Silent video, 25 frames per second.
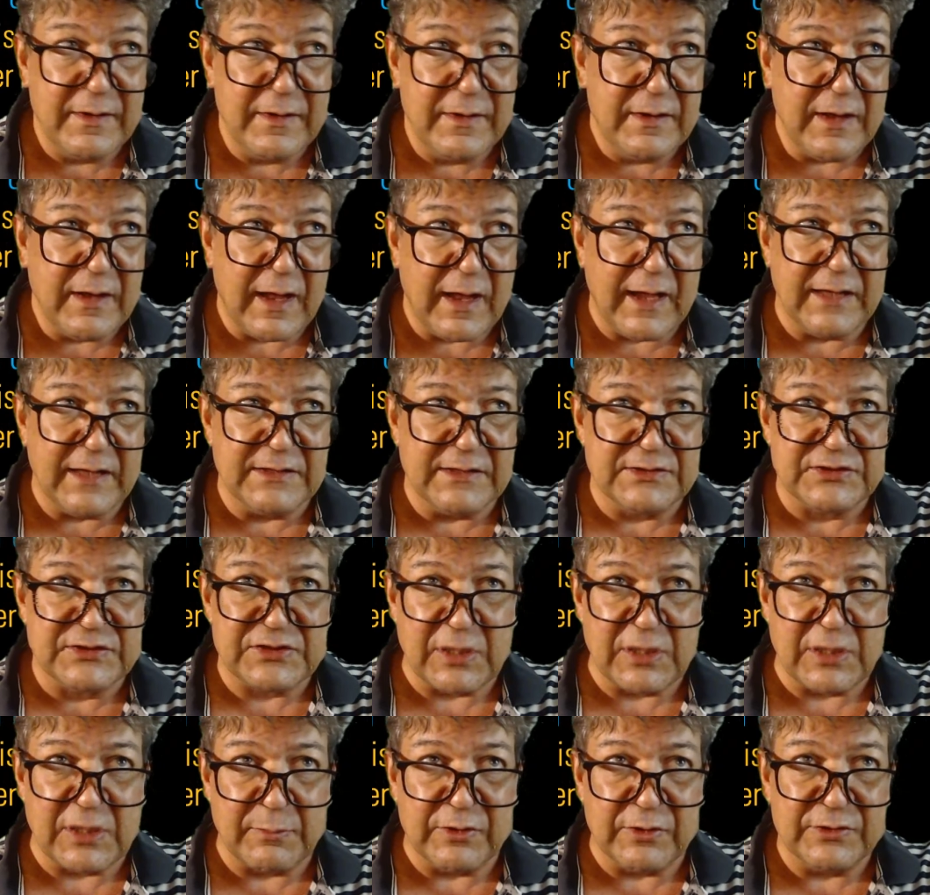And
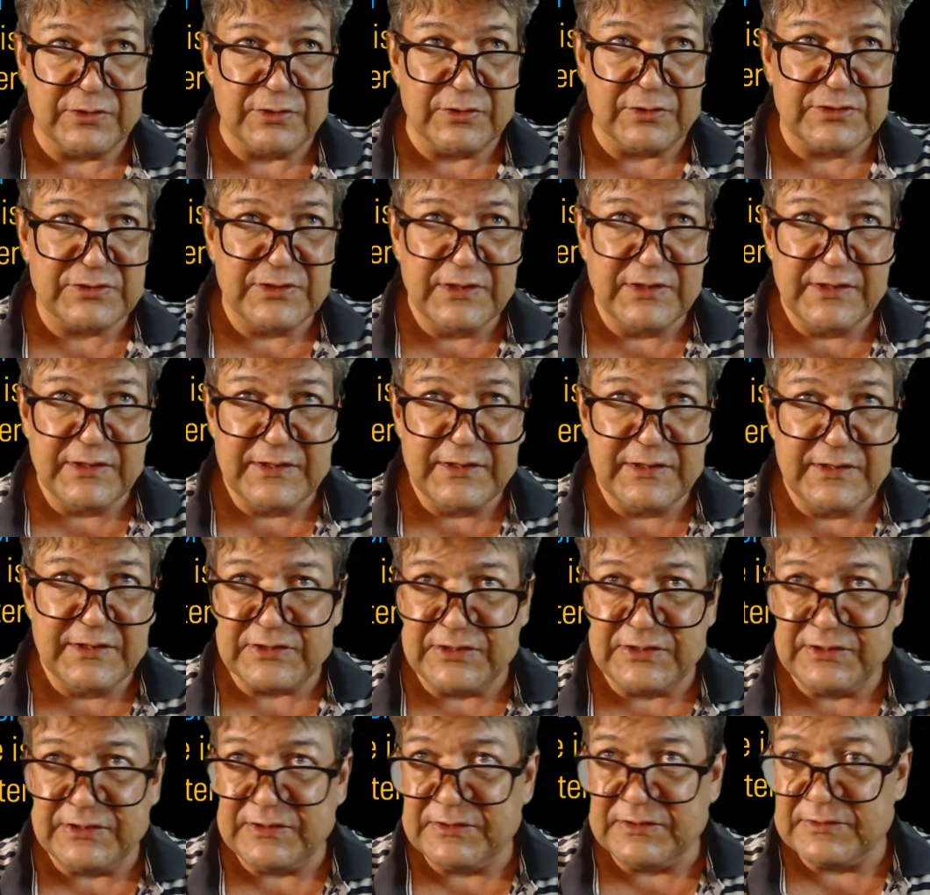summers.
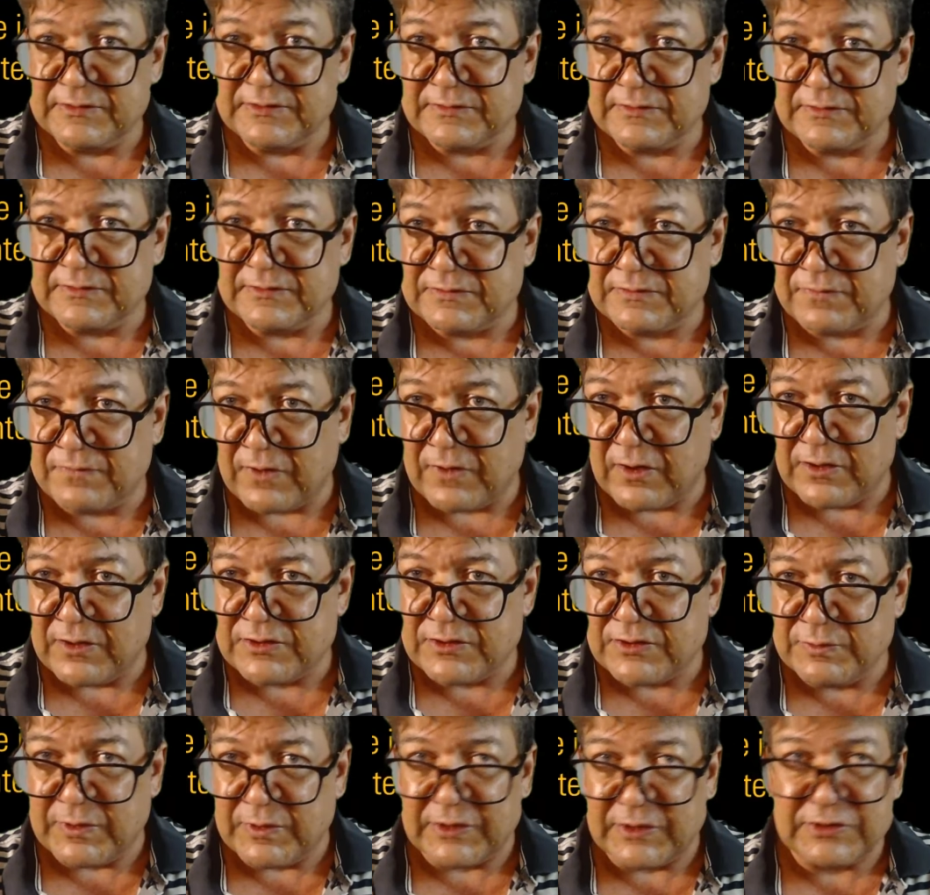See, far
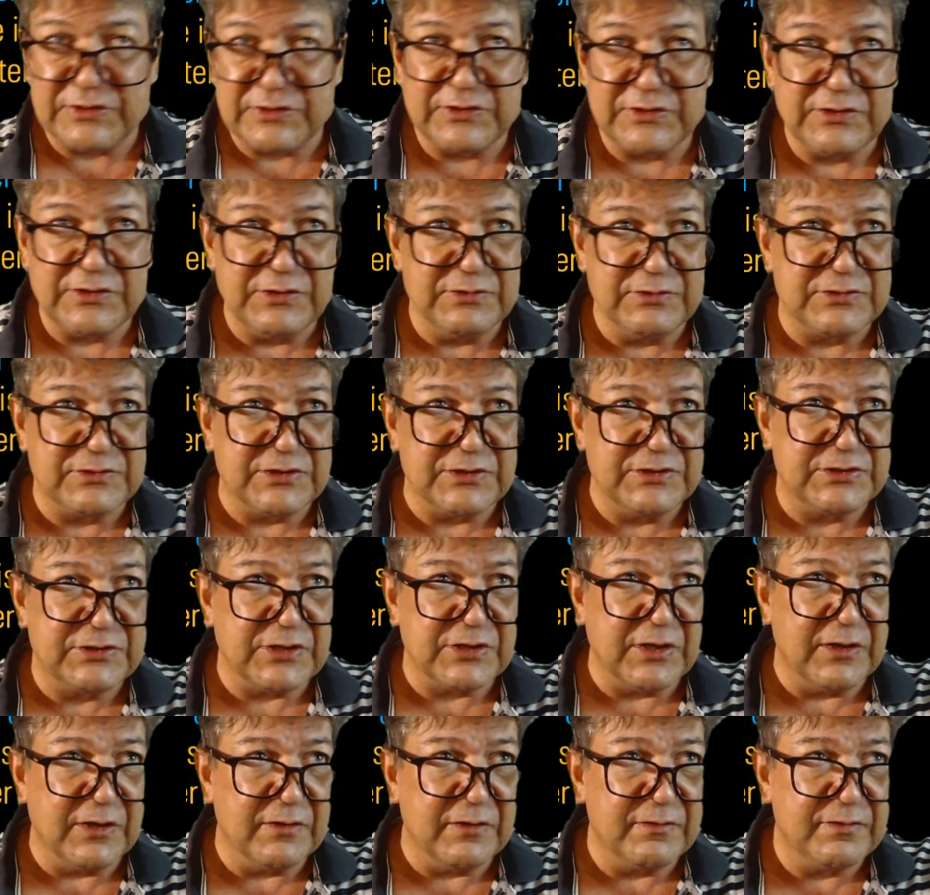too much usage
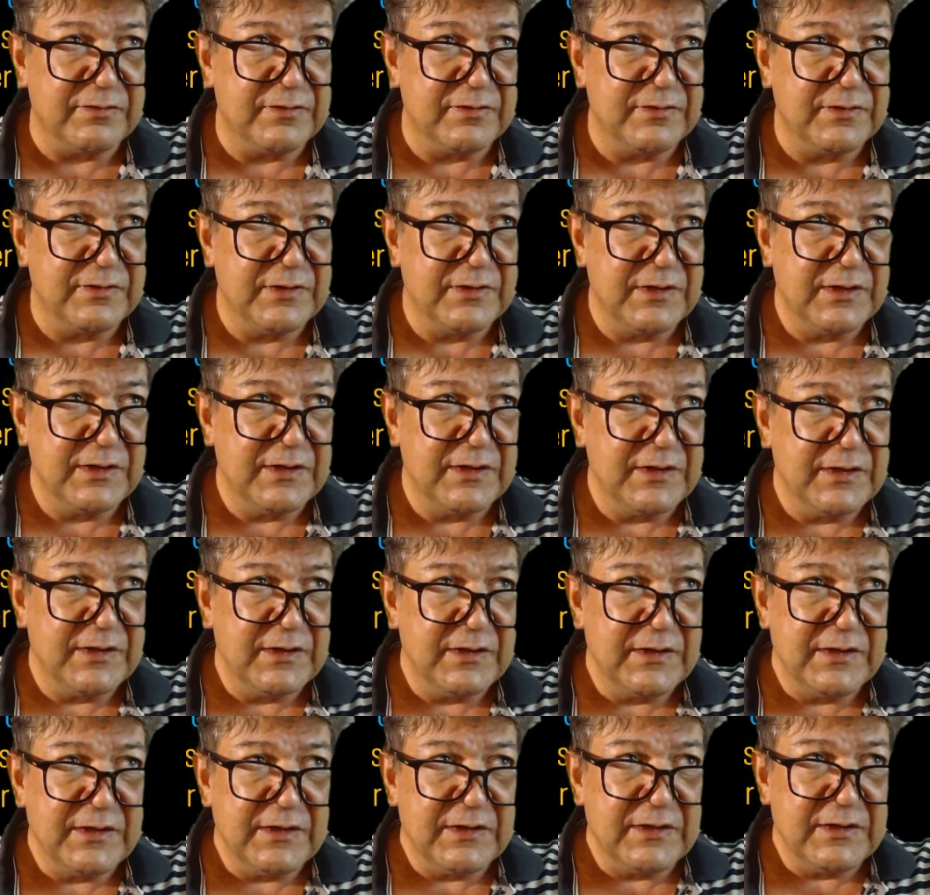of
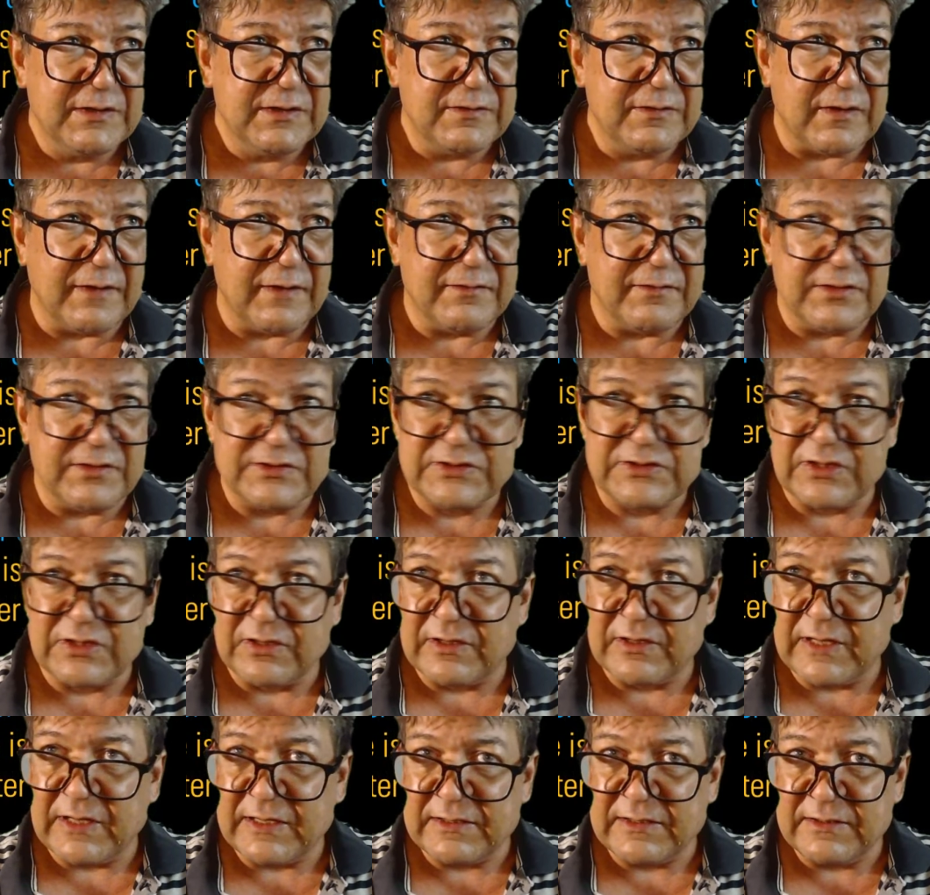5
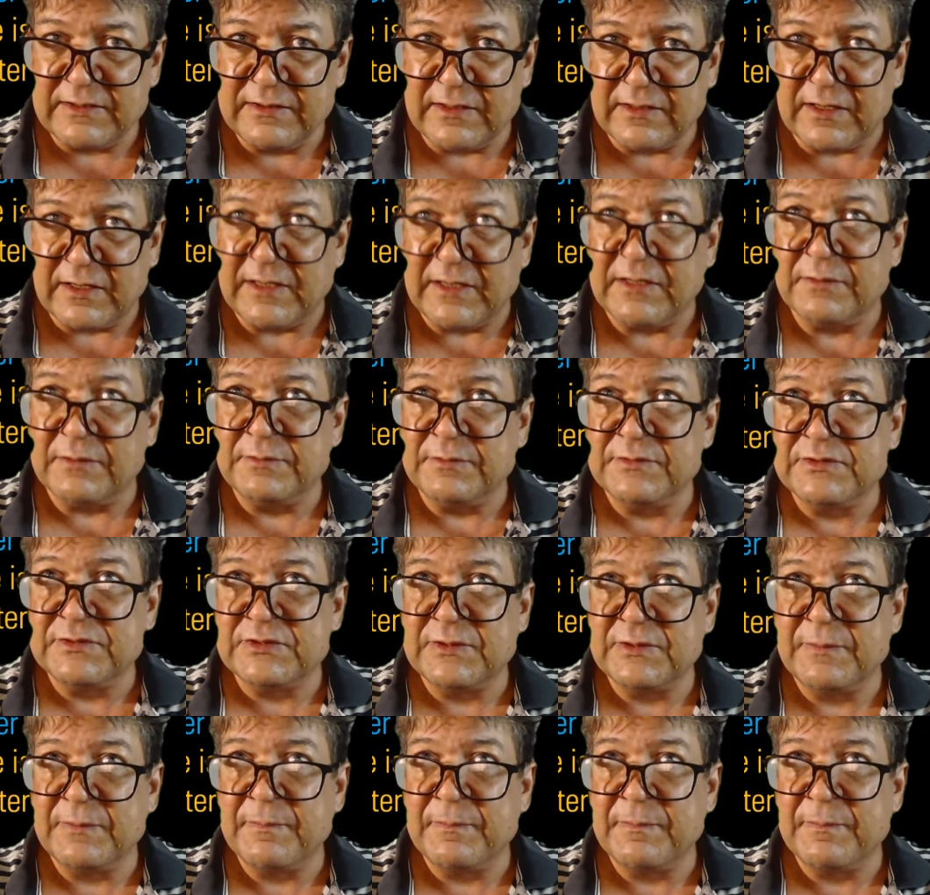selected items.